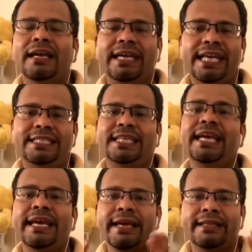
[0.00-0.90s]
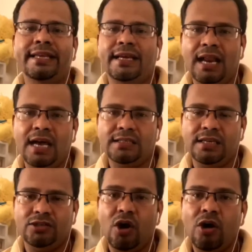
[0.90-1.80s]
teaching the
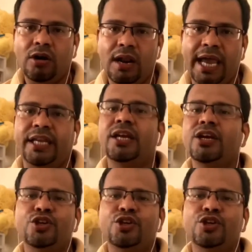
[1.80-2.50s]
classes online,